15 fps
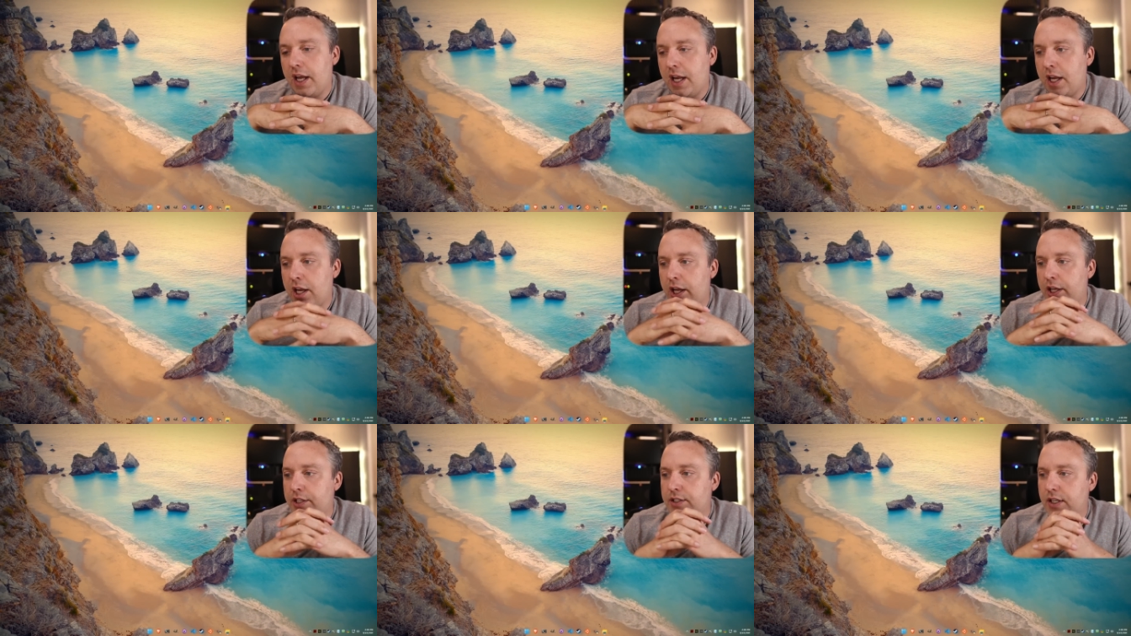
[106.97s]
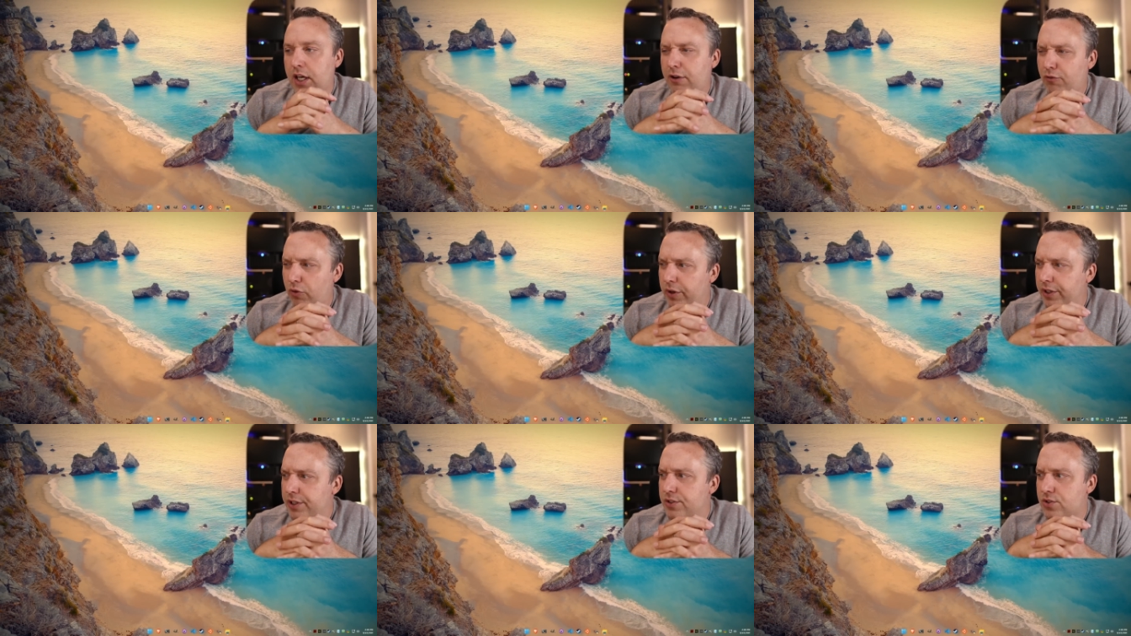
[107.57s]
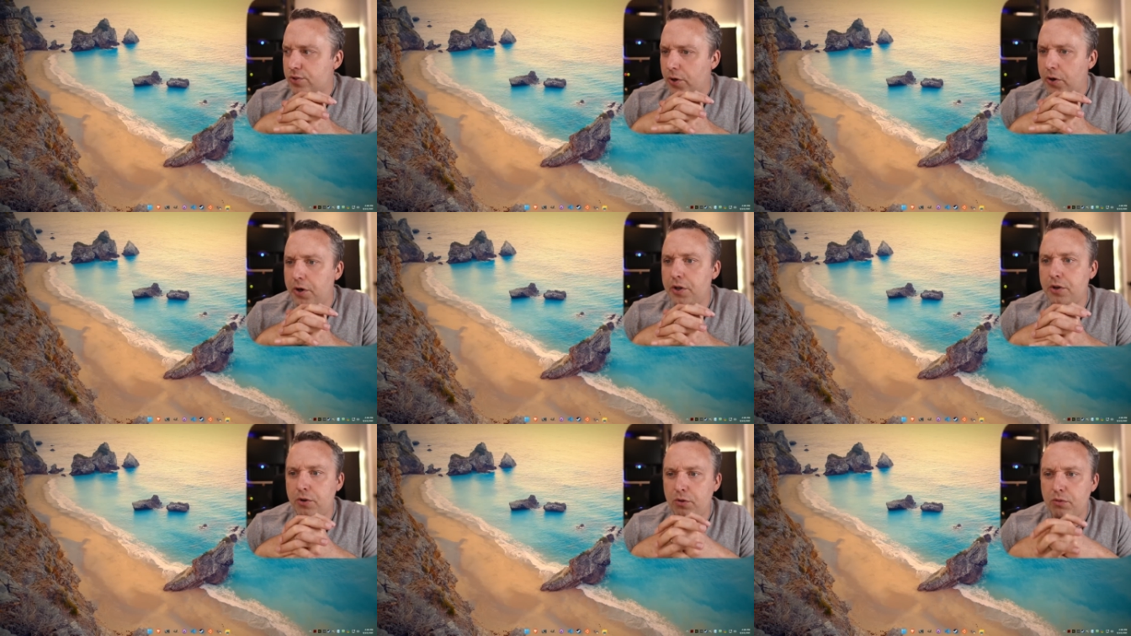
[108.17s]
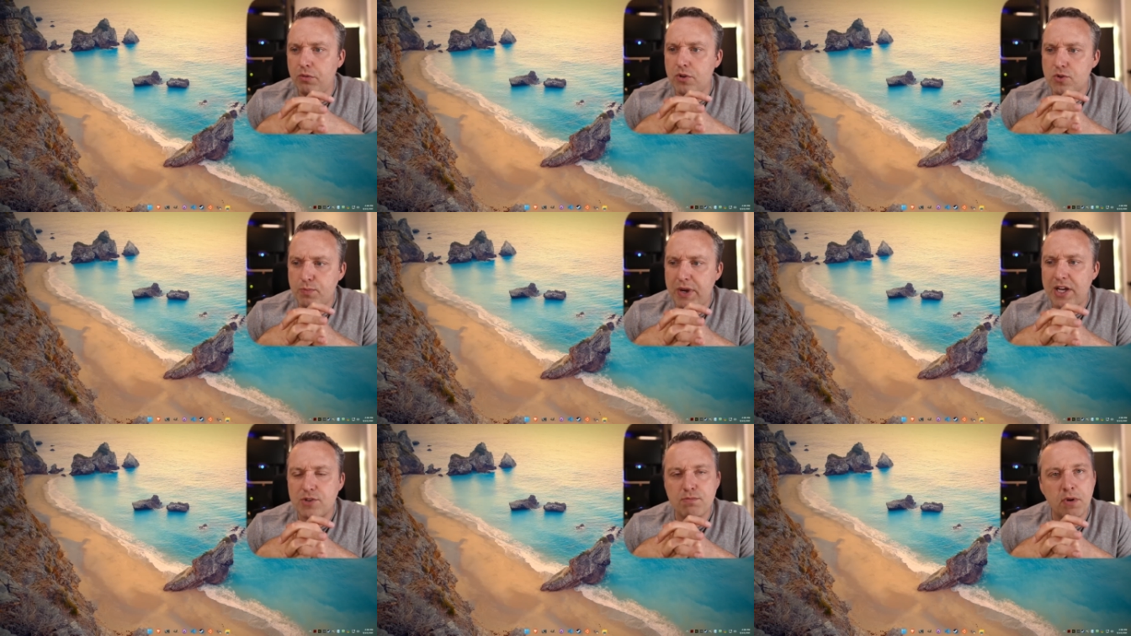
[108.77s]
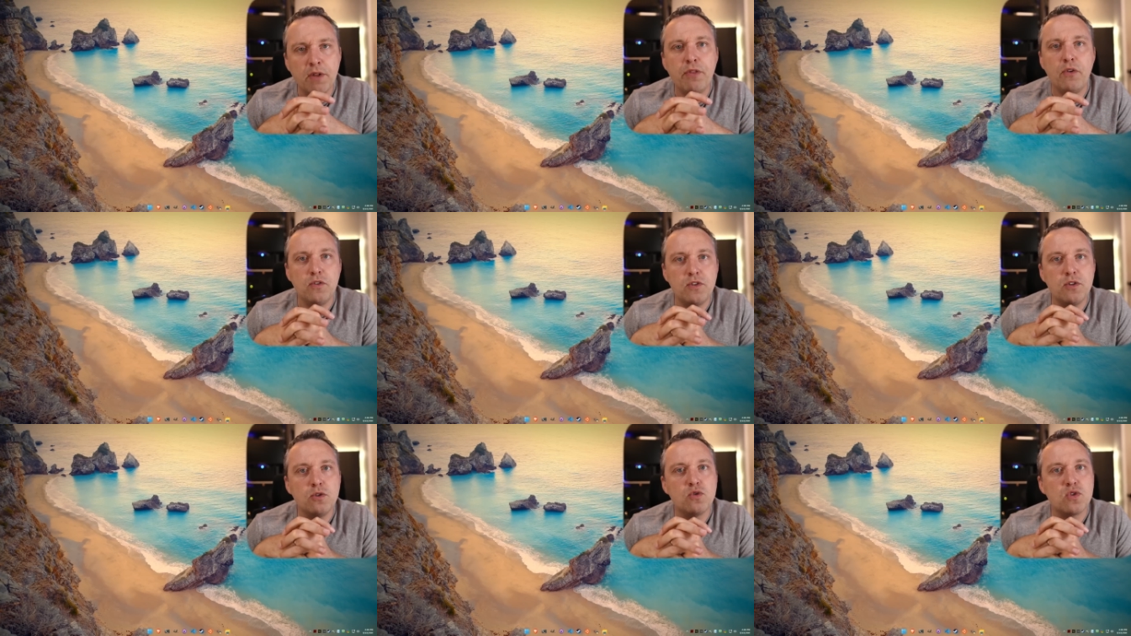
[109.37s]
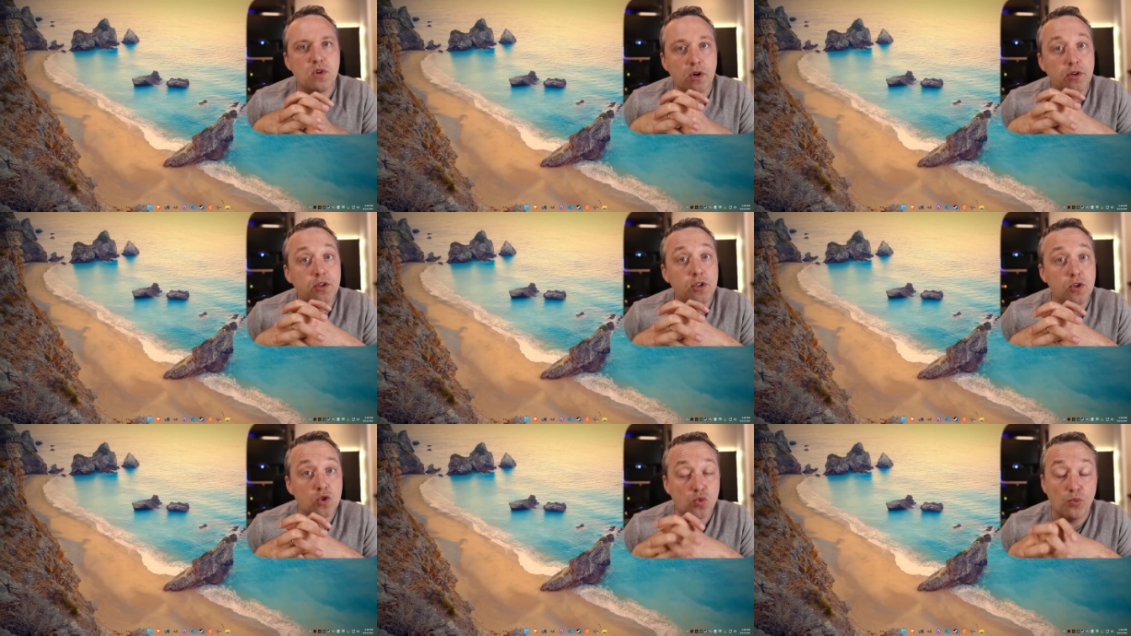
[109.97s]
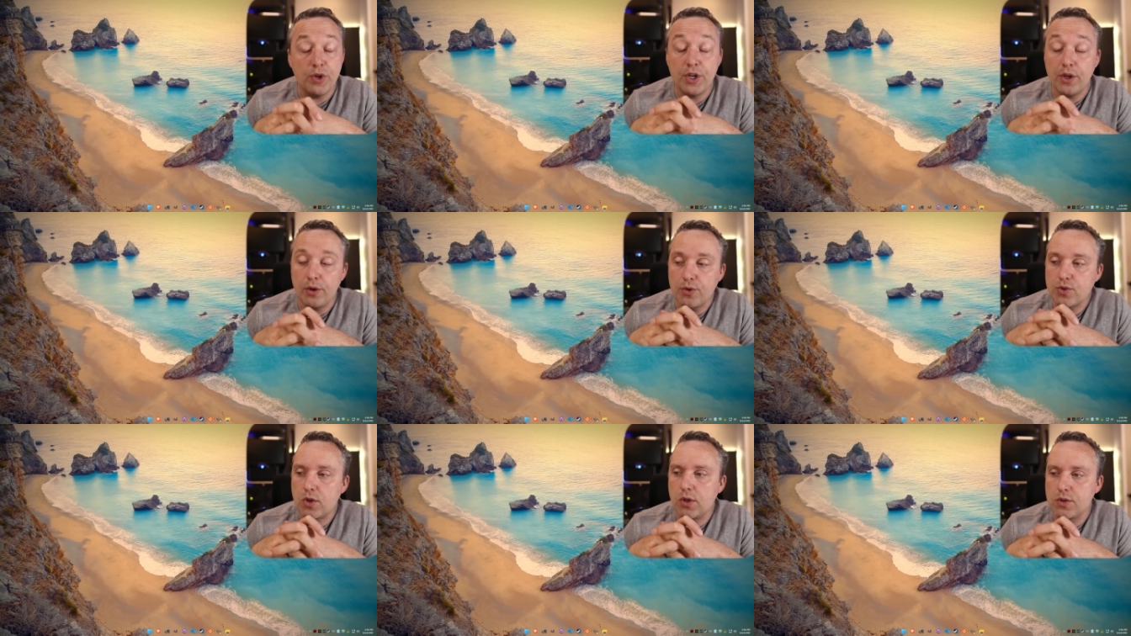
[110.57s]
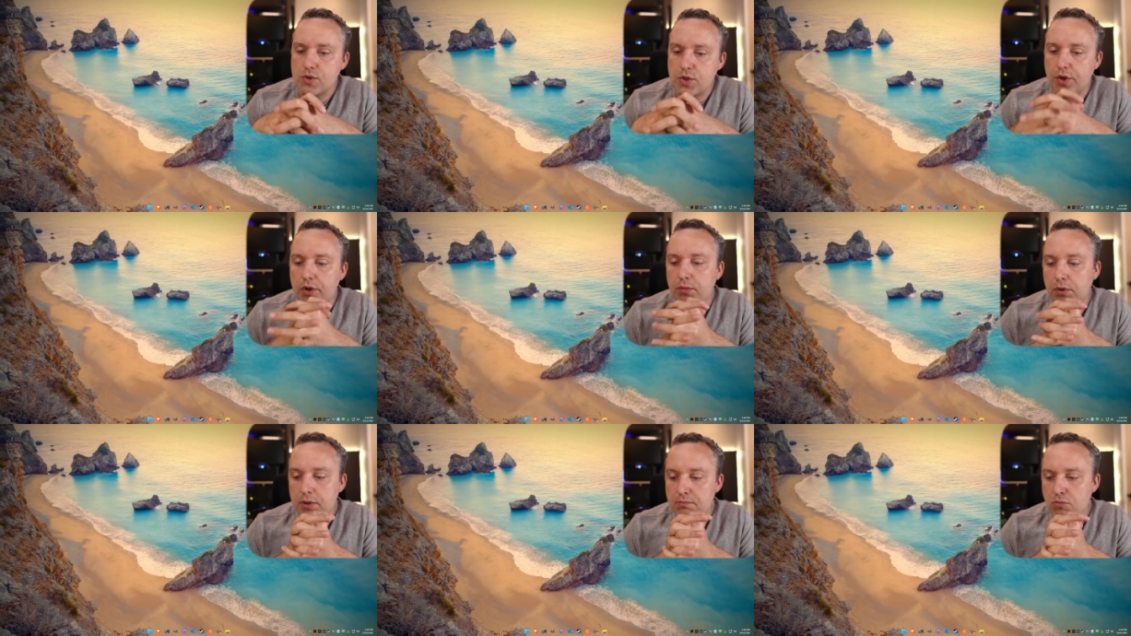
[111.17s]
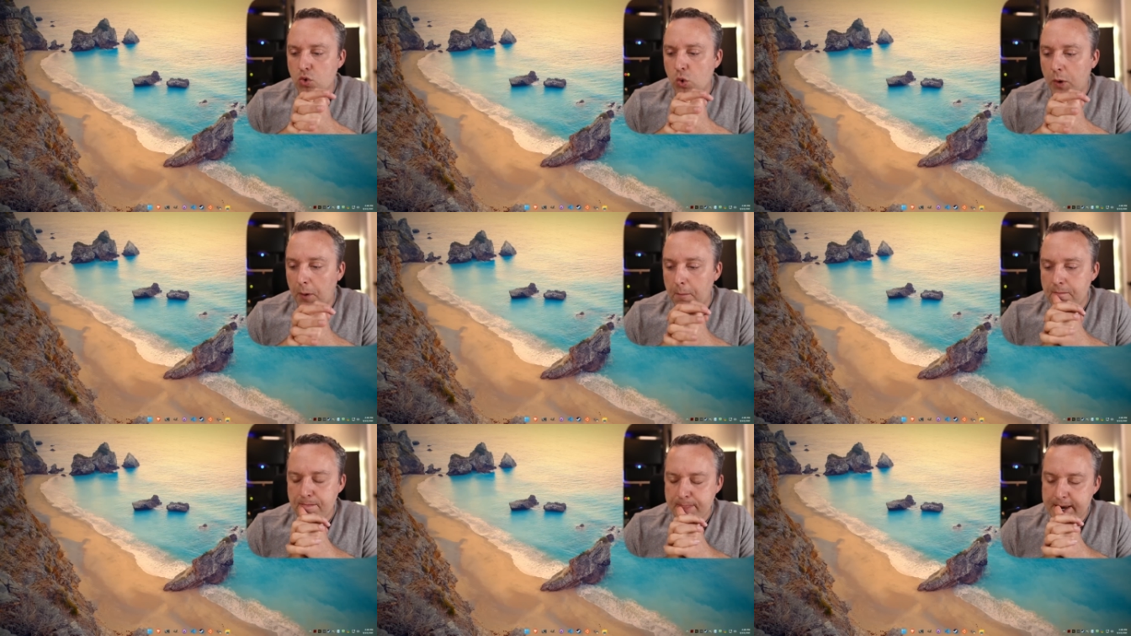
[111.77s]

And I've really started to, this past month or two, start to use Windows considerably more.